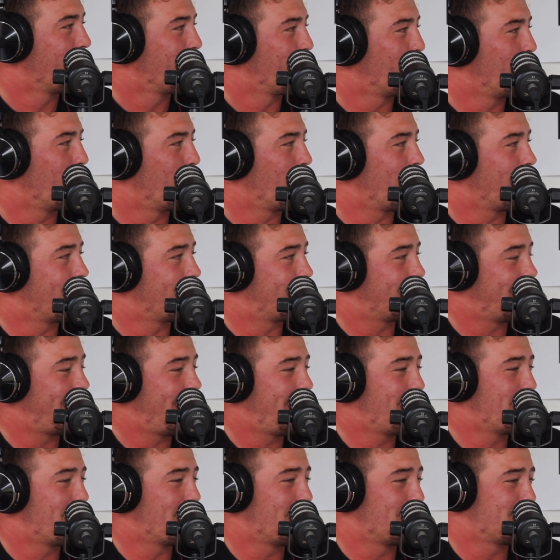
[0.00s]
we're one
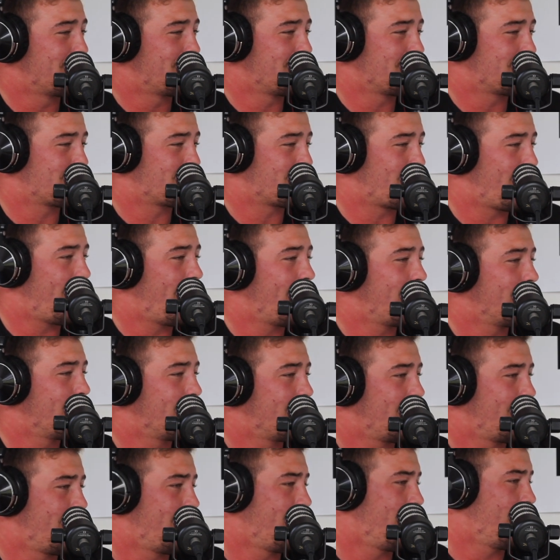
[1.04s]
team, and it was just great.
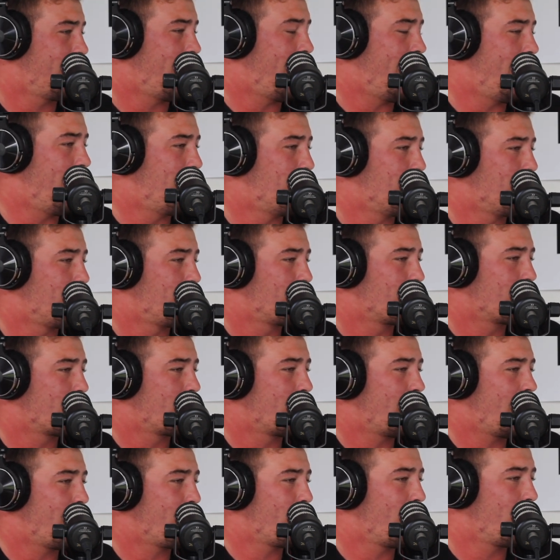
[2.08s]

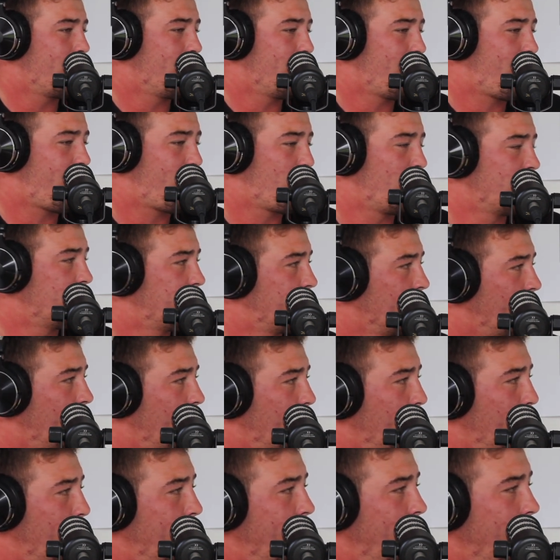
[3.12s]
Everyone switched on. We
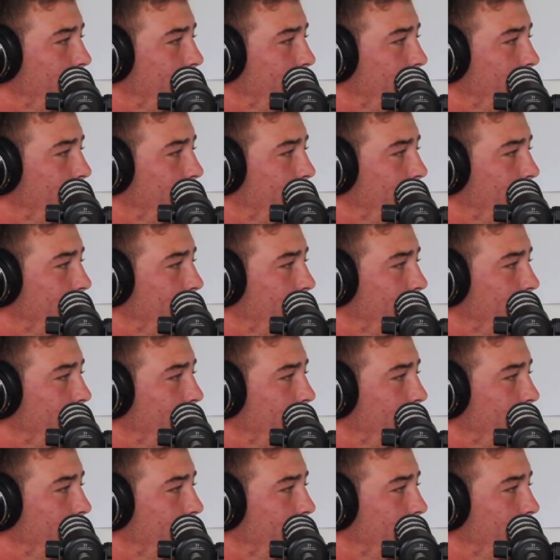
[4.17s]
needed to